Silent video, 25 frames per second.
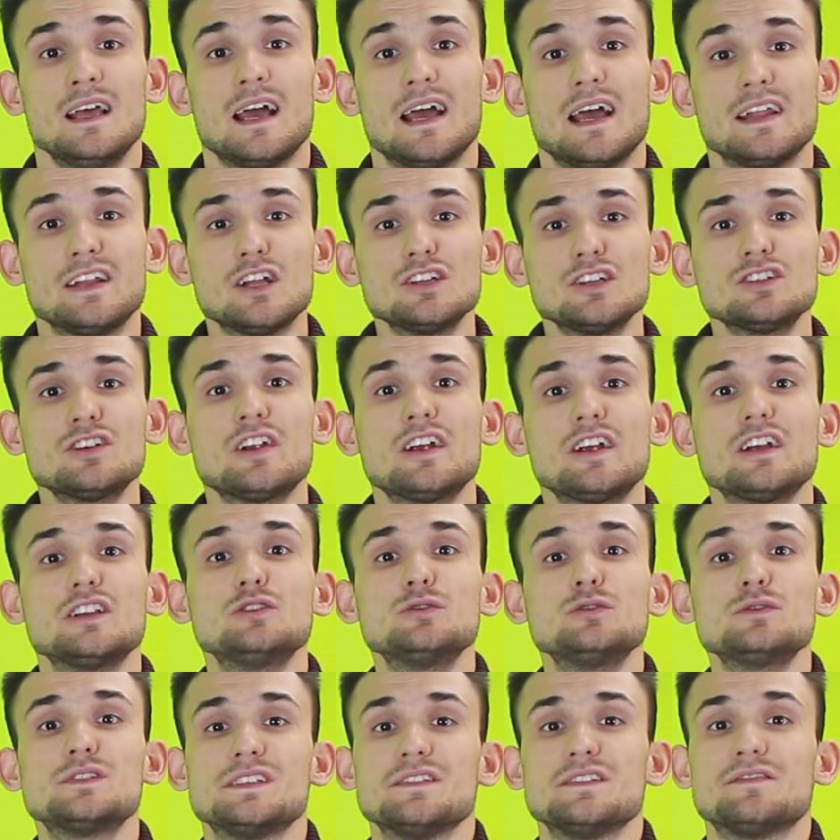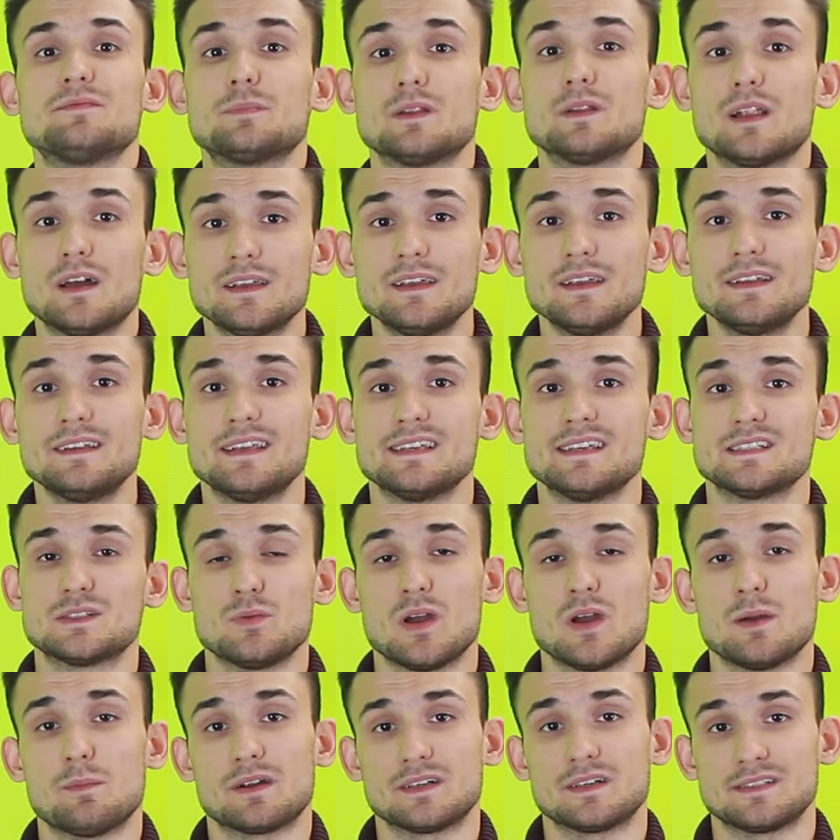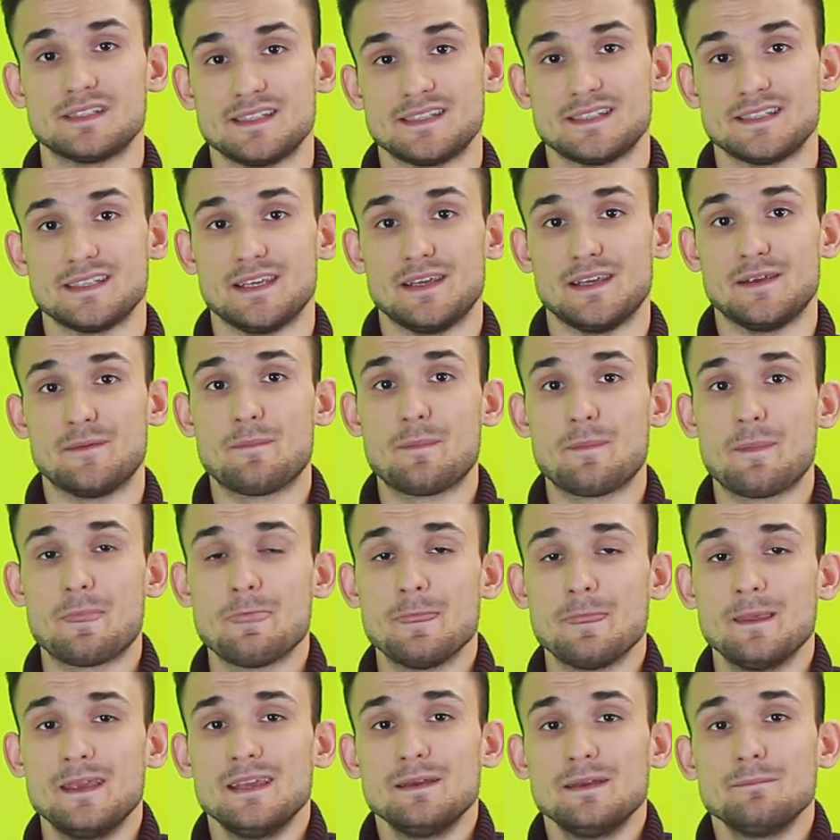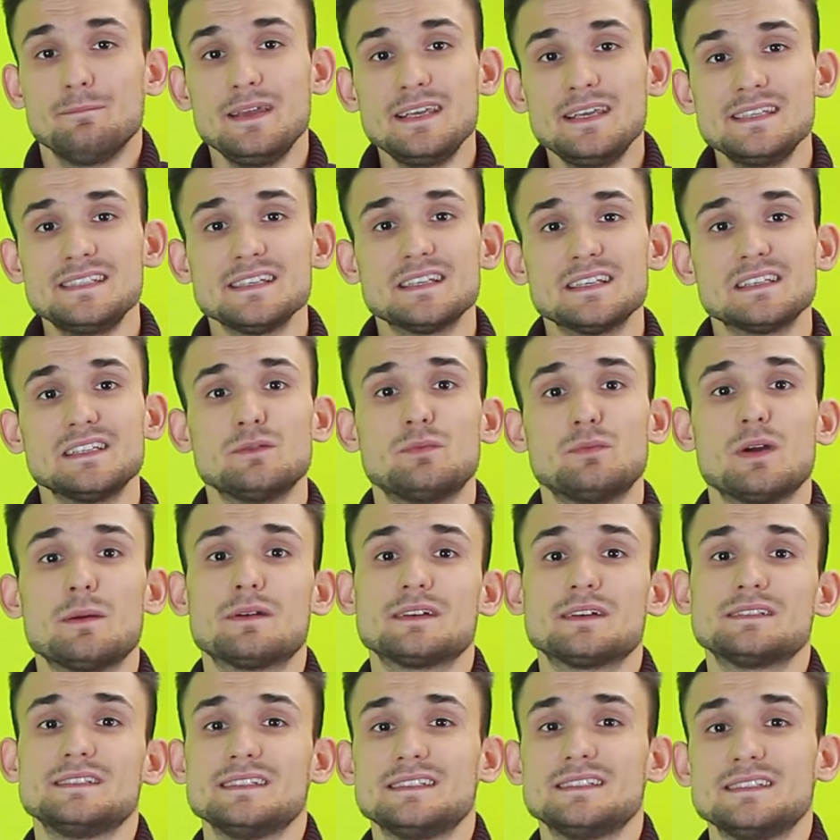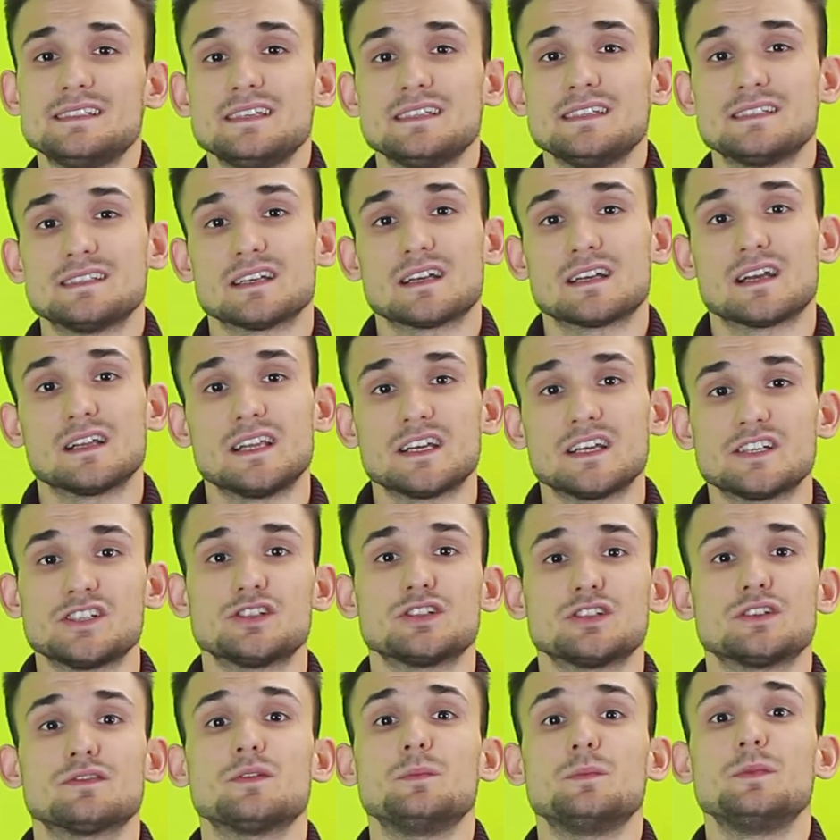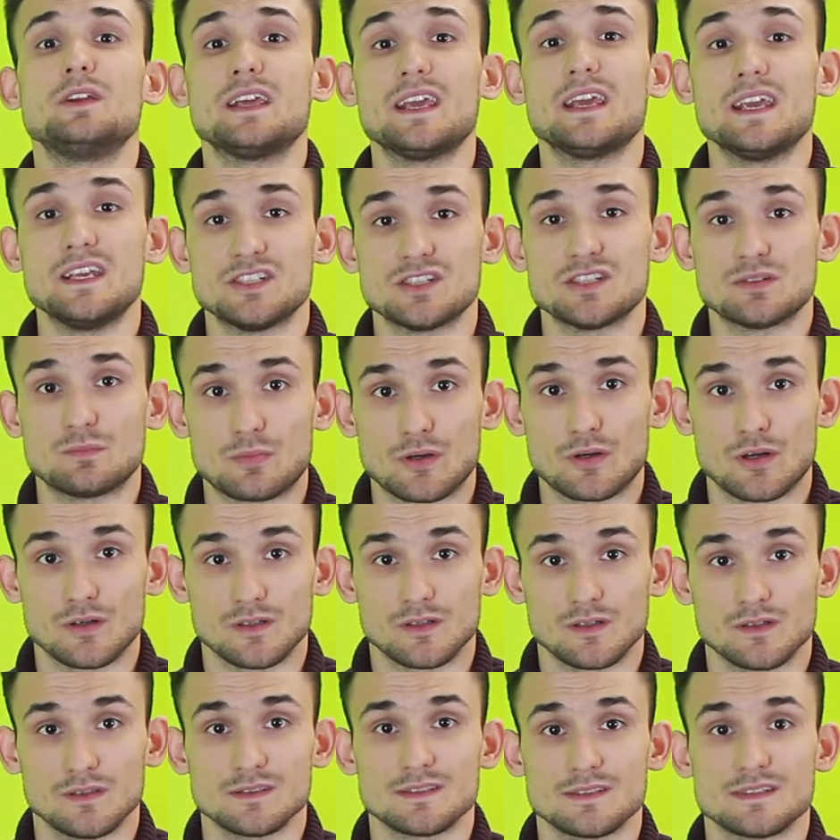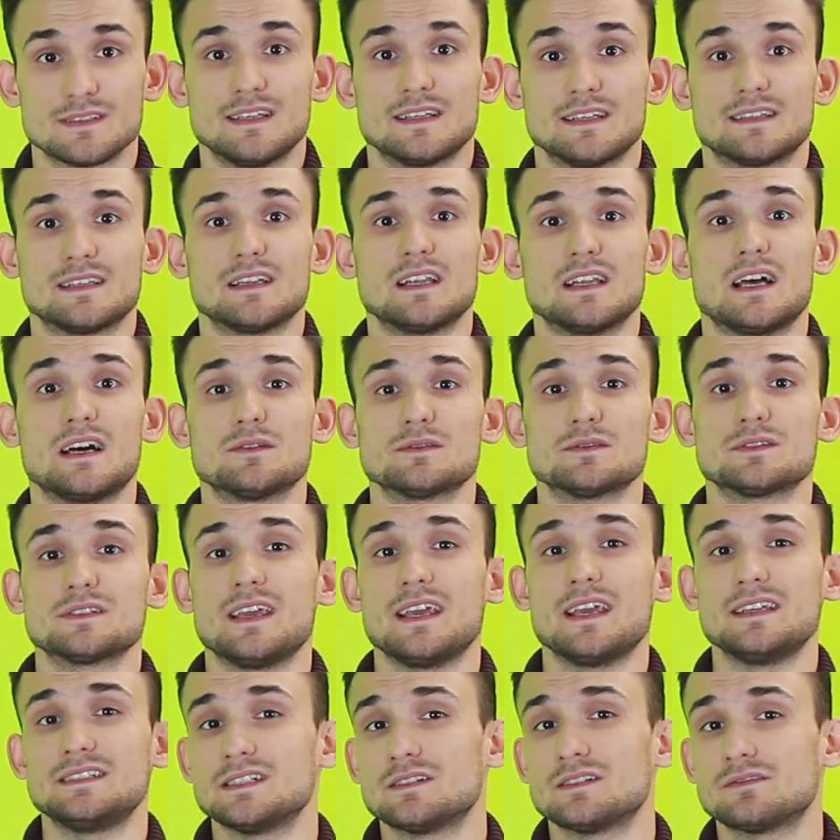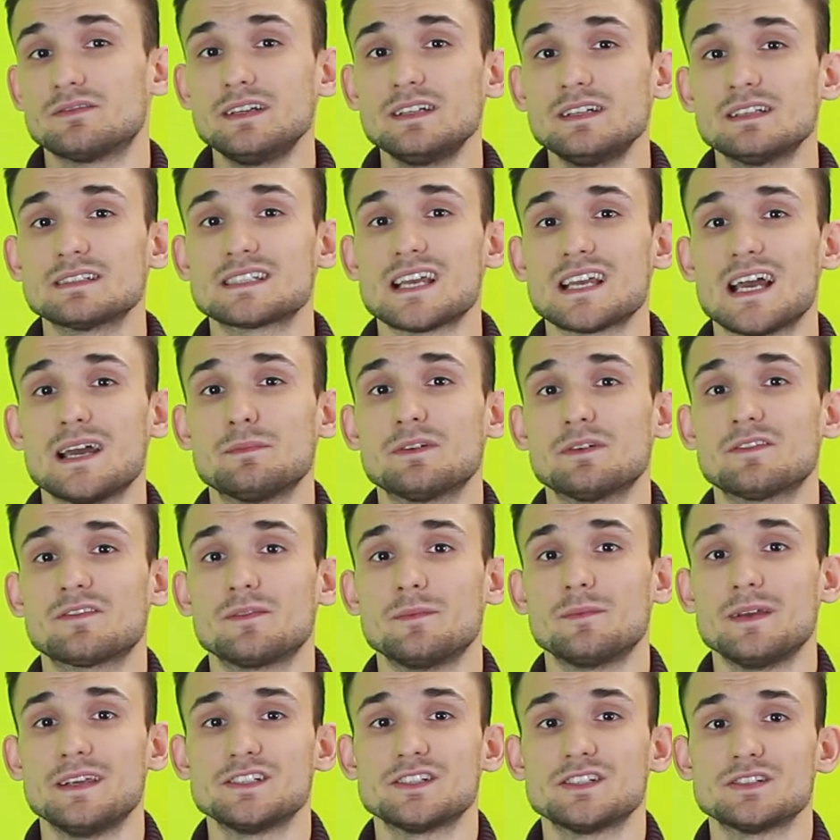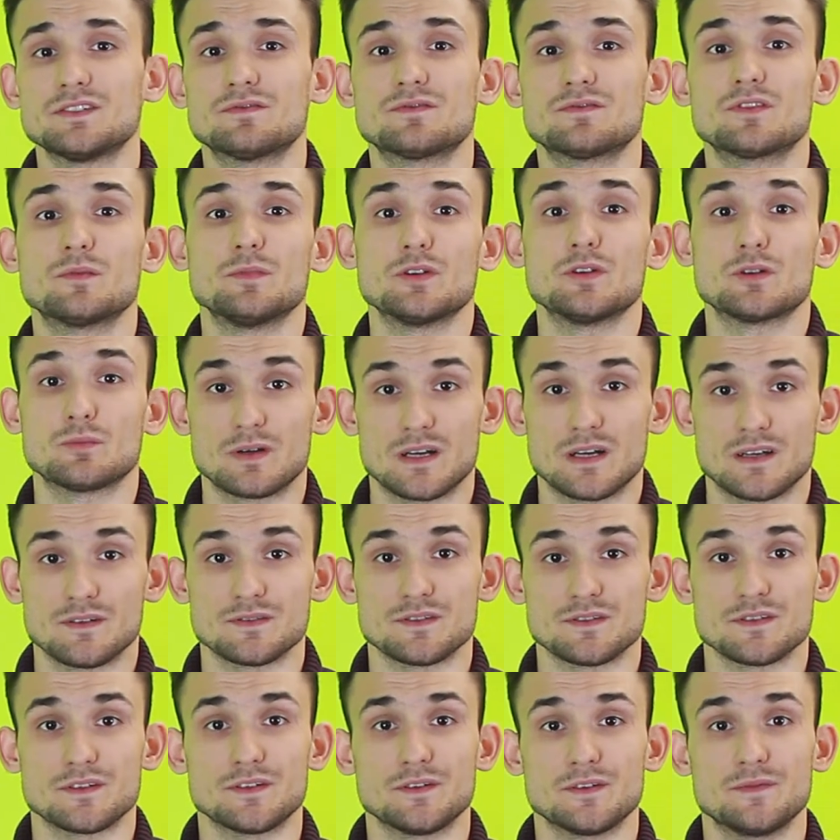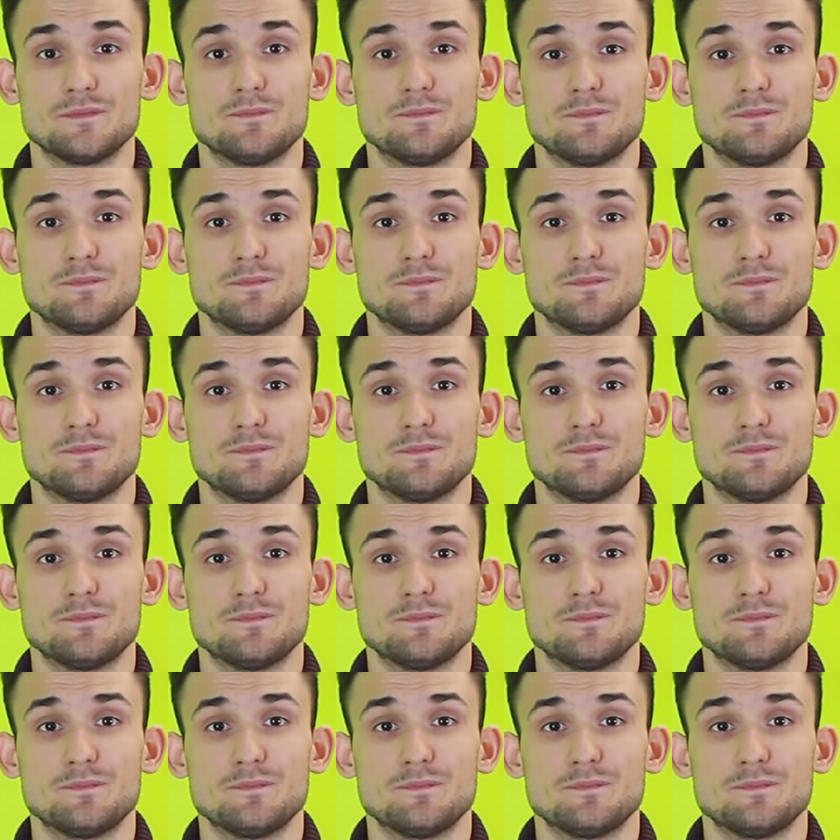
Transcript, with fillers: Another elusive plugin is WebRTC. Basically, WebRTC is a collection of communication protocols that allows getting real-time information from your browser.